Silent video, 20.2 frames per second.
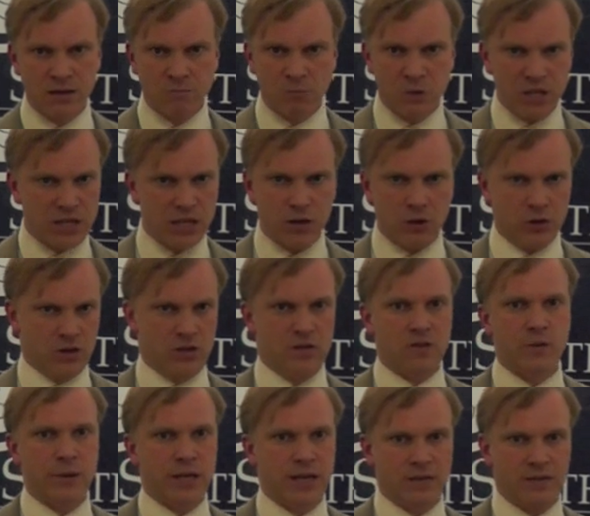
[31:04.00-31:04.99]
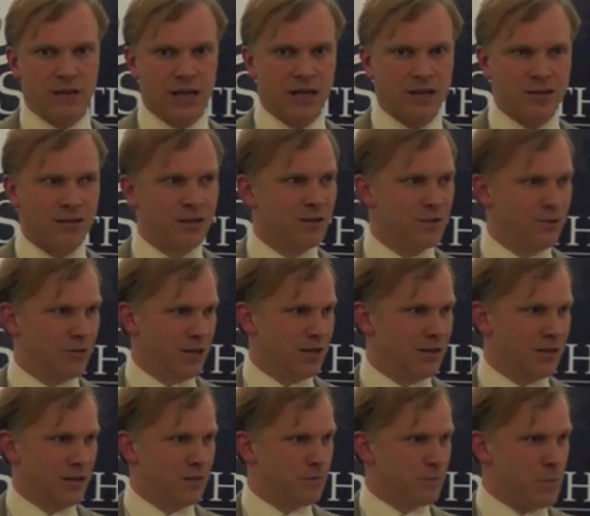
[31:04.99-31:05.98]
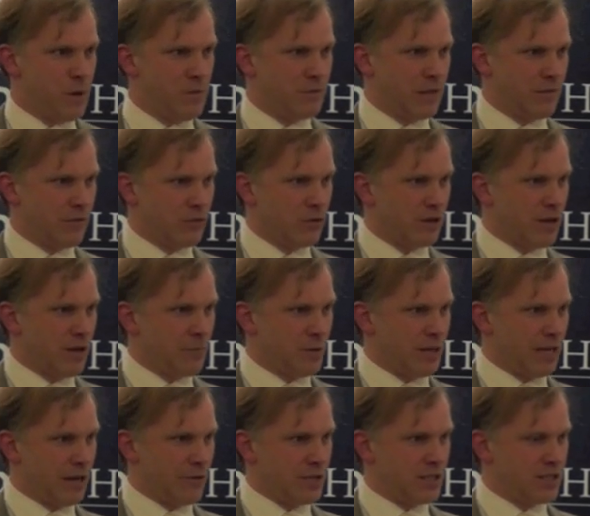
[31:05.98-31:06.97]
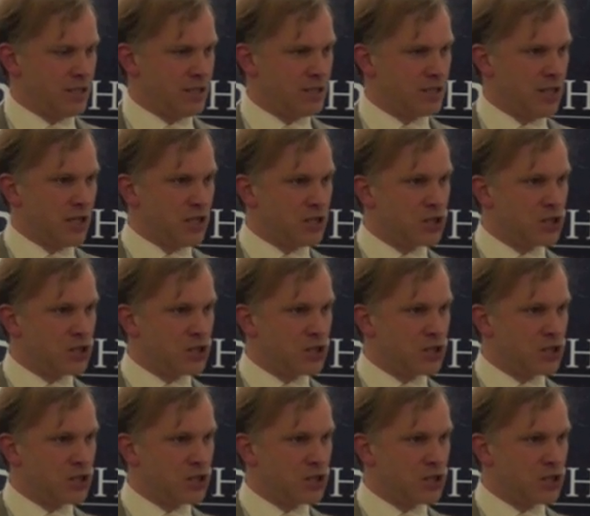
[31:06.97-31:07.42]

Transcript: But they're not going to do any of that, right, if they've got government guarantees.